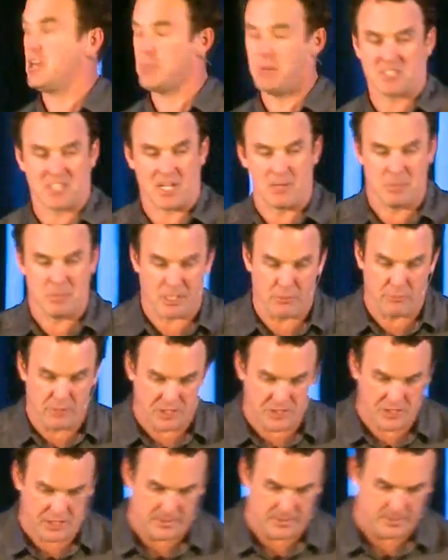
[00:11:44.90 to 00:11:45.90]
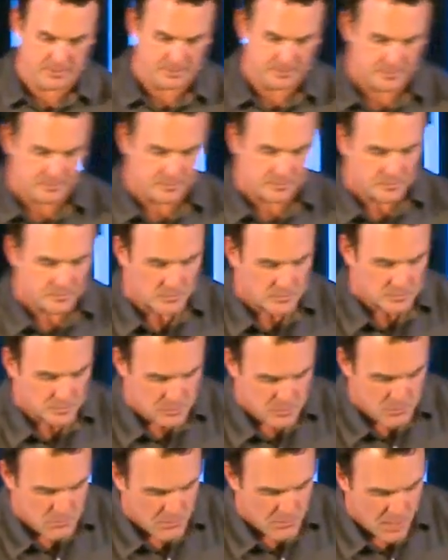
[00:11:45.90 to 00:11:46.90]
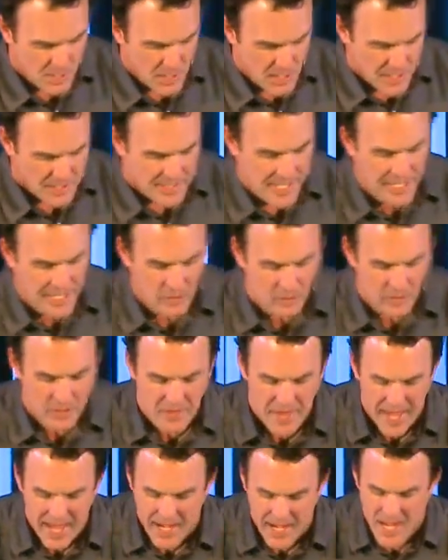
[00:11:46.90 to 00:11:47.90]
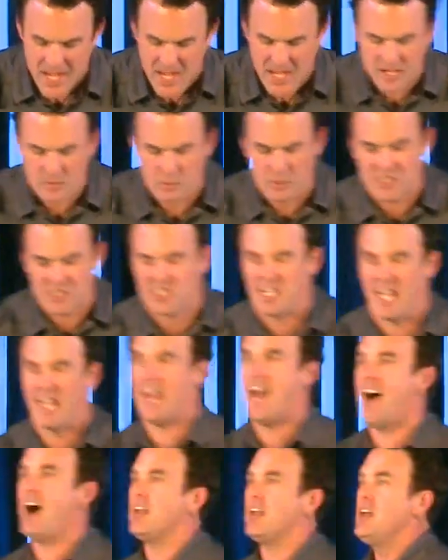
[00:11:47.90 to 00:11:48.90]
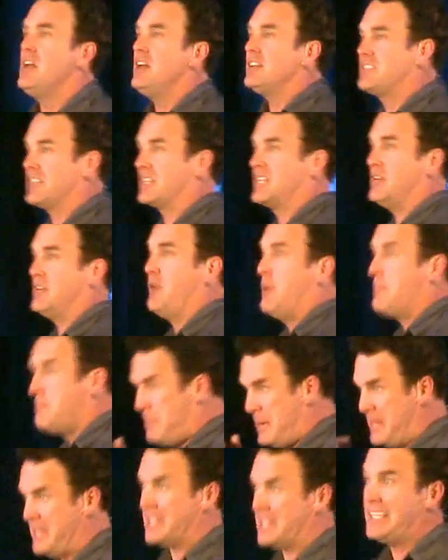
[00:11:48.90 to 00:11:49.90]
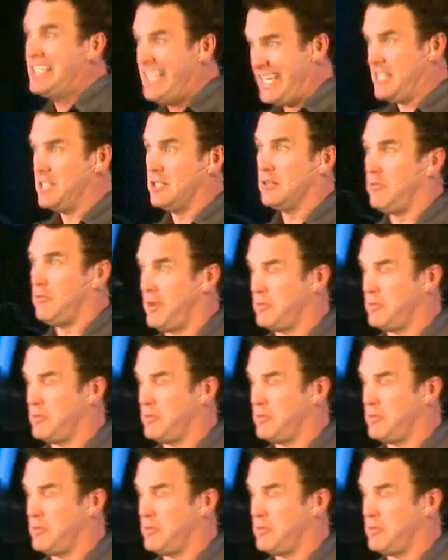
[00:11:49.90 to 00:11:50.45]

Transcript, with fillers: Everybody say big vision. Not only that, he was set out to give a big give.